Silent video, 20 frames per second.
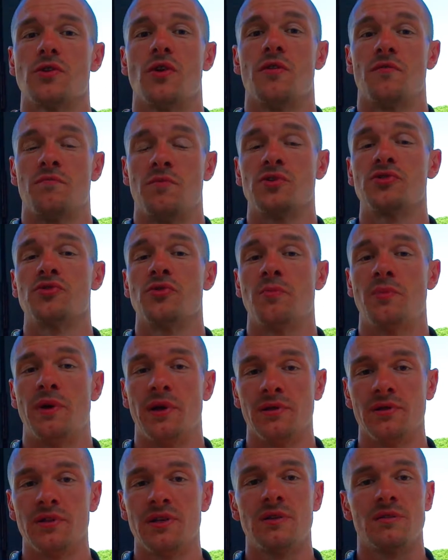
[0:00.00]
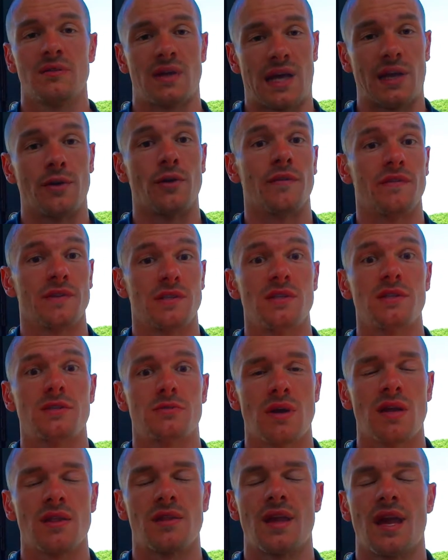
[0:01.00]
of muscle building and obviously
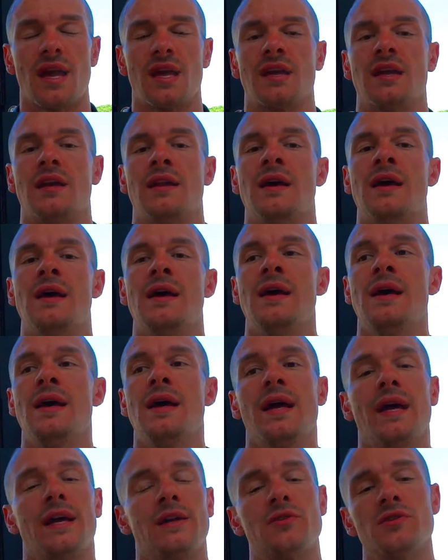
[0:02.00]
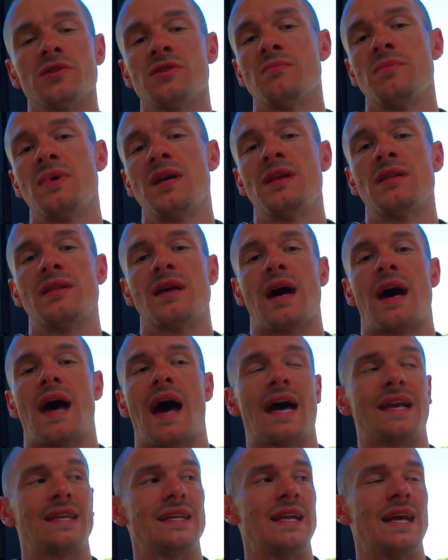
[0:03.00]
strength gaining. It doesn't mean that
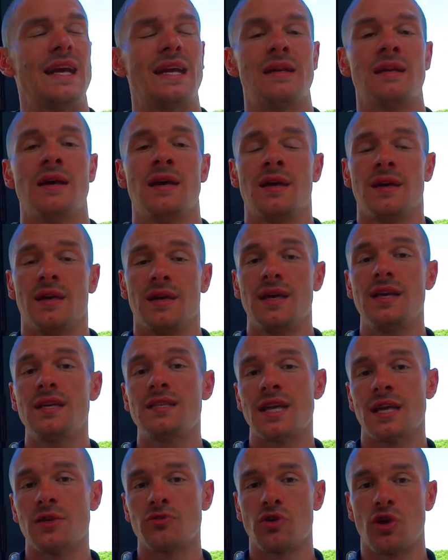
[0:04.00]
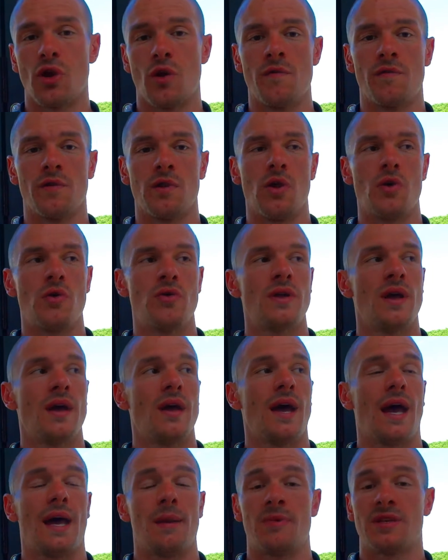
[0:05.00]
adding in eccentric overload
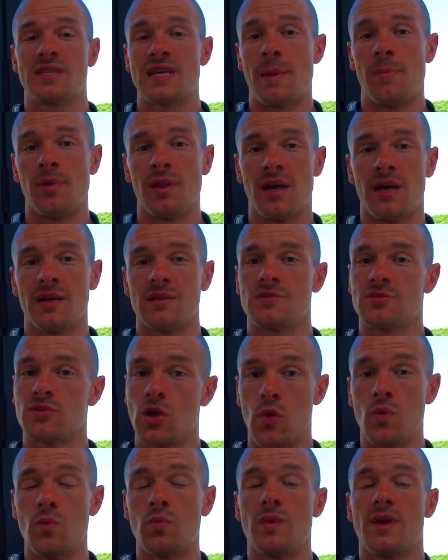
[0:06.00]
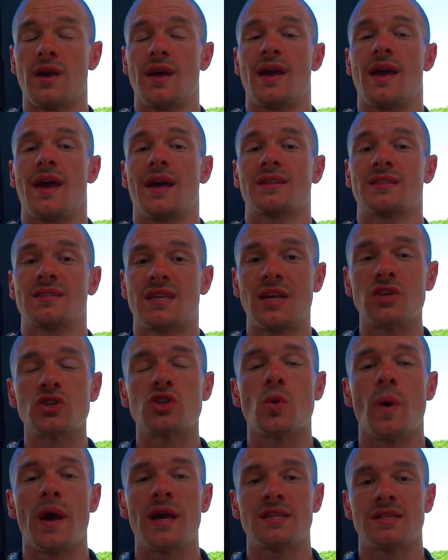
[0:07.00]
and metabolites don't
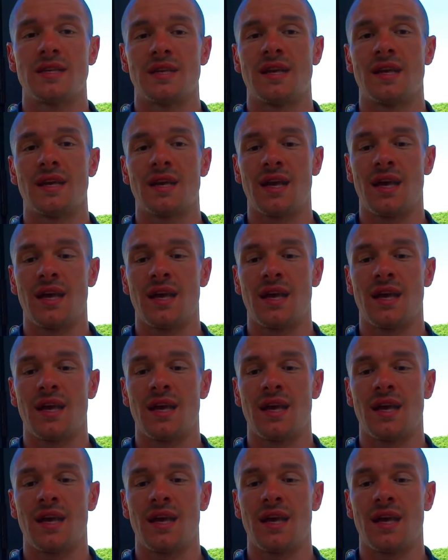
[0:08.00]
accentuate and